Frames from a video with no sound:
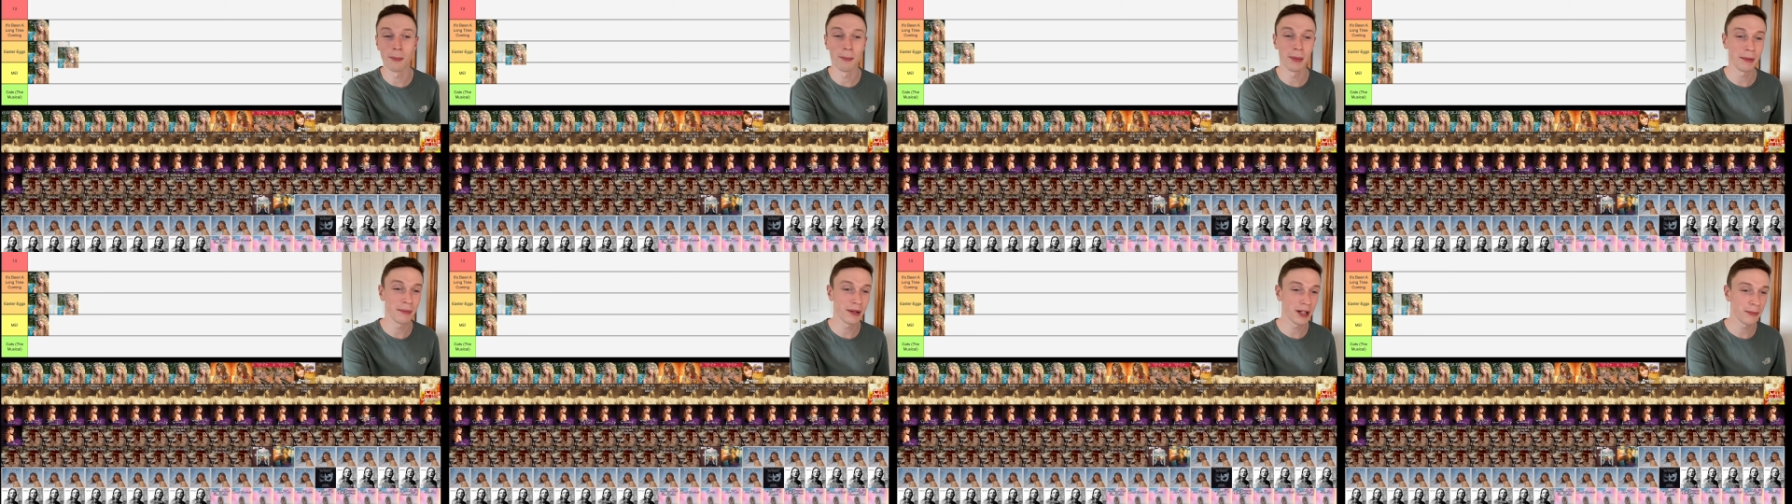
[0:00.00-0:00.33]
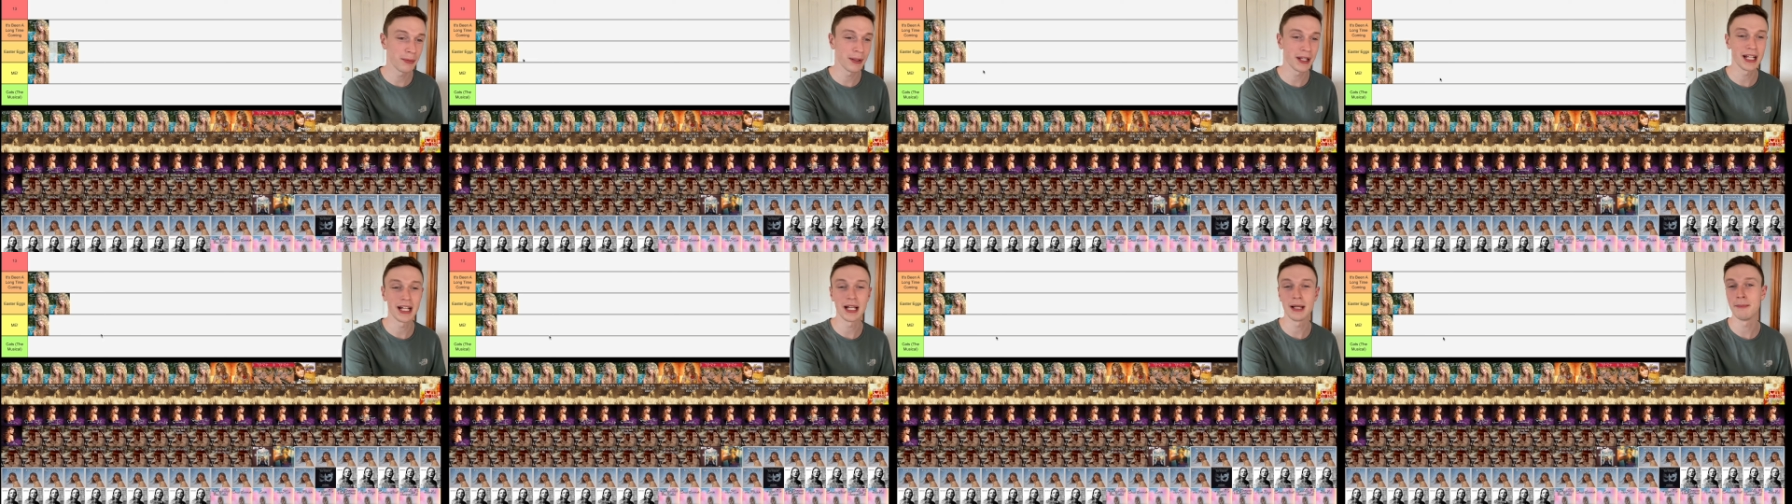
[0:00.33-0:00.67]
but I'm going
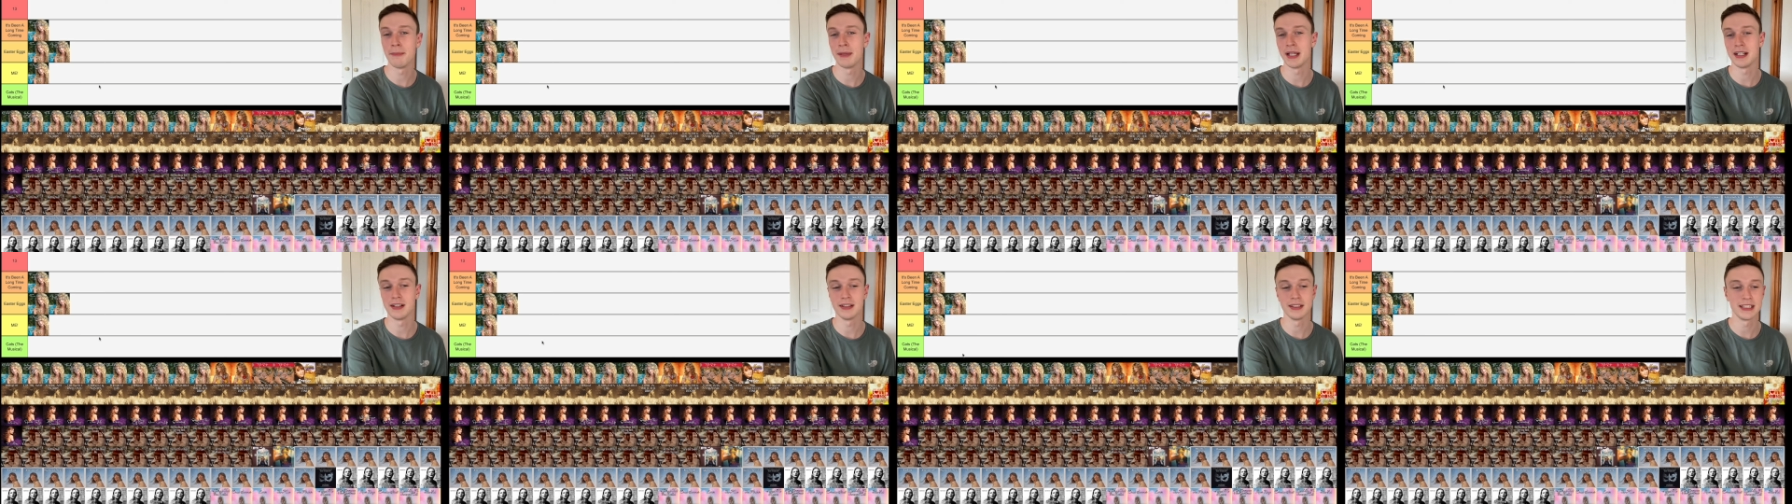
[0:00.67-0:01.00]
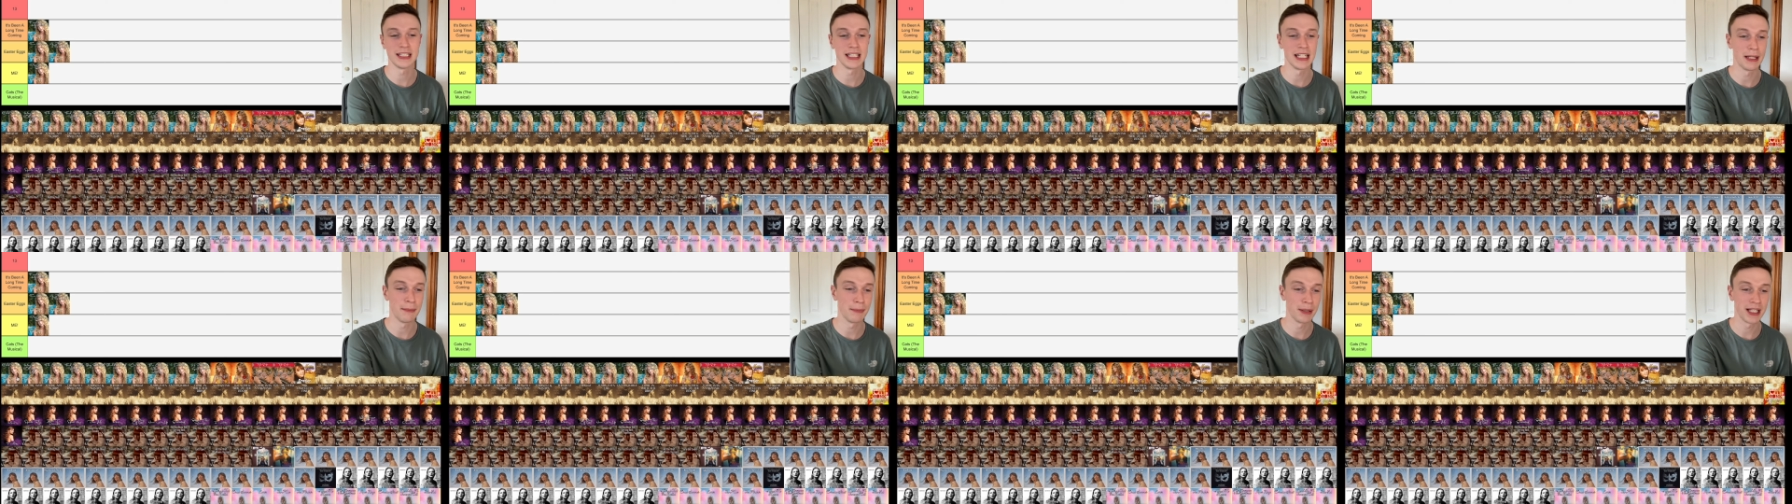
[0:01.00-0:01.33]
to put it in middle
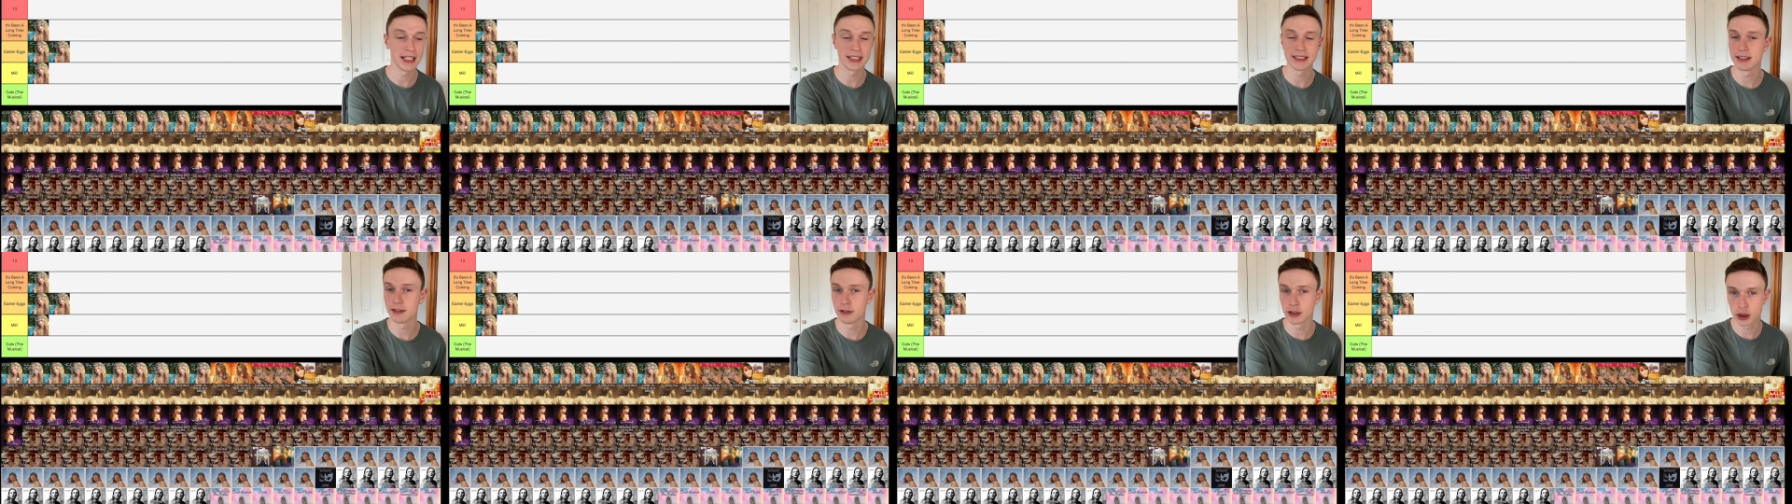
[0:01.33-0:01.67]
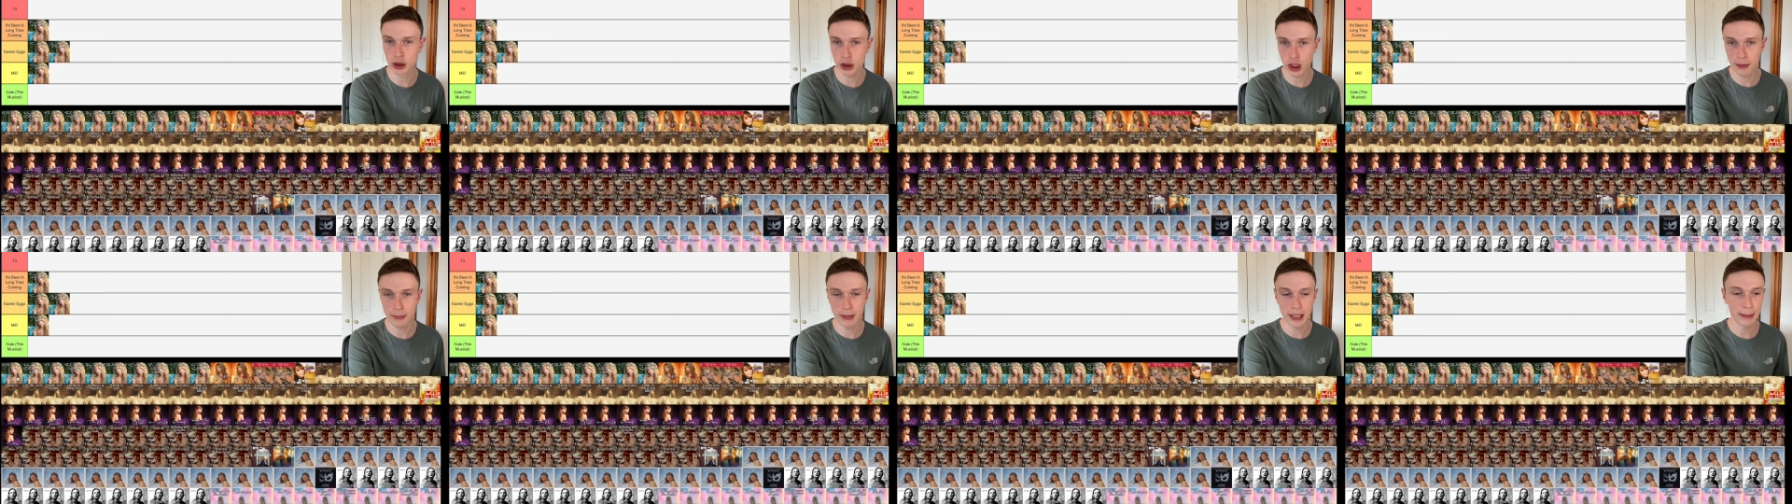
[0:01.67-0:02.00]
tier because there are
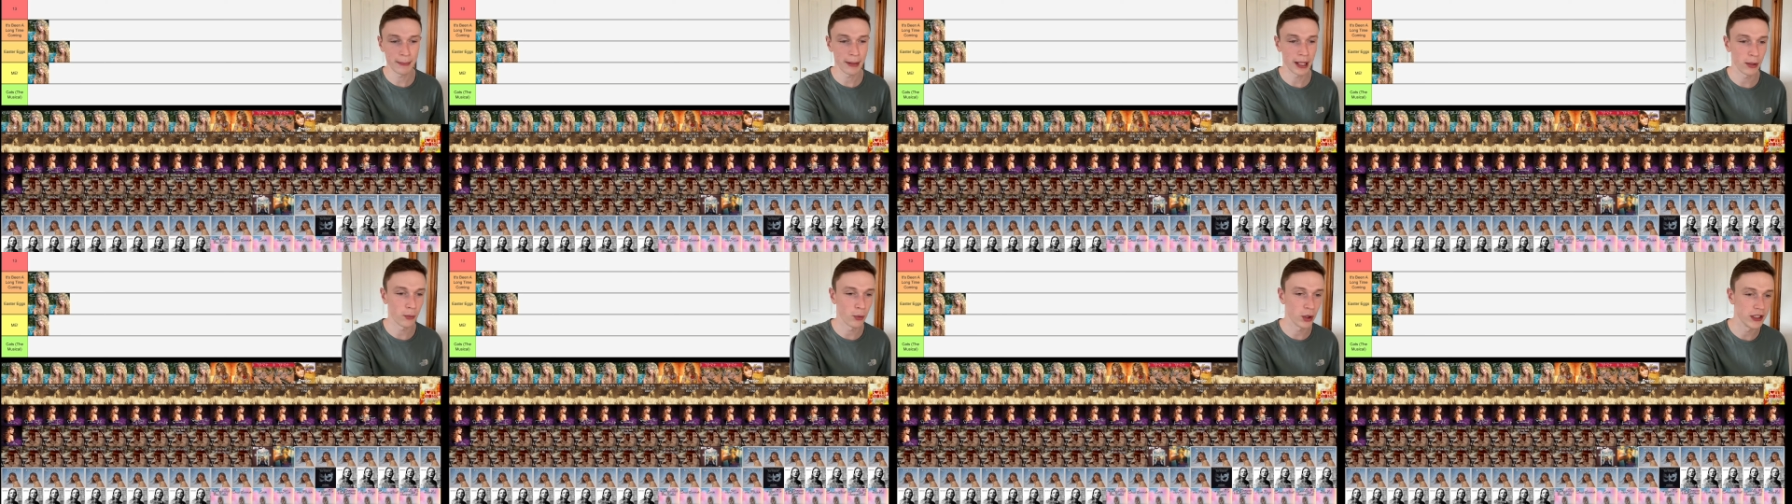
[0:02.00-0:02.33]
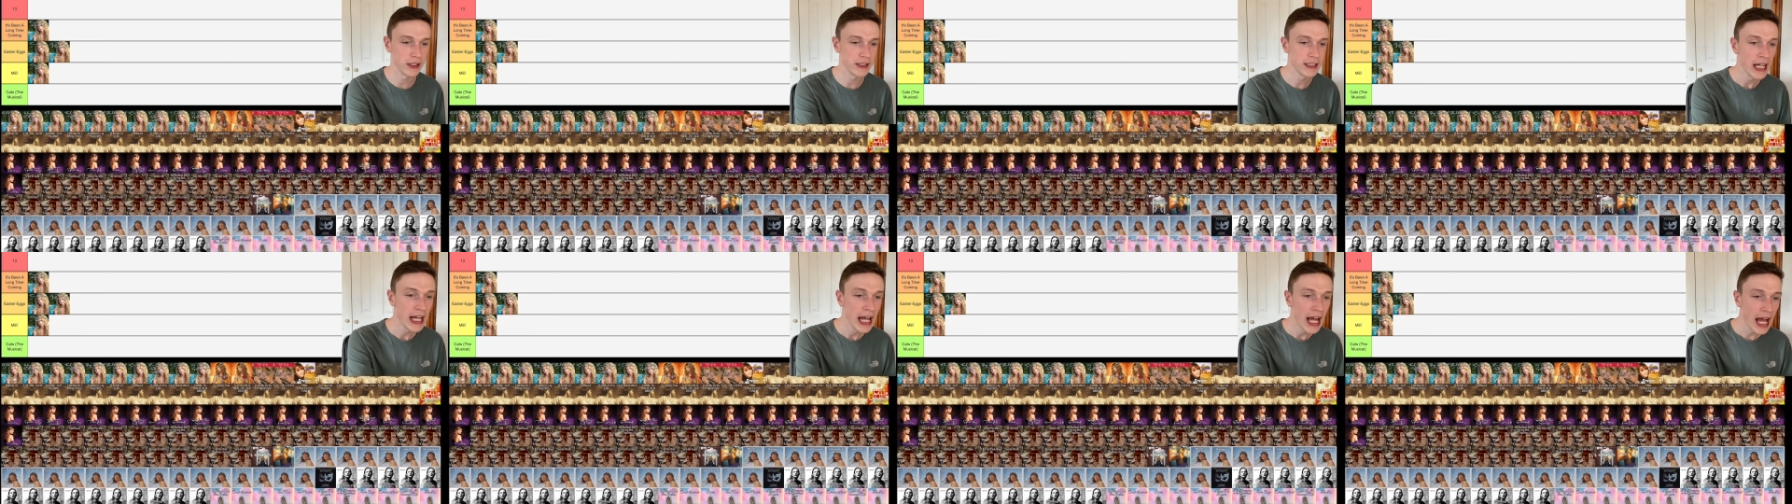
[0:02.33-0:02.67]
so many better ones.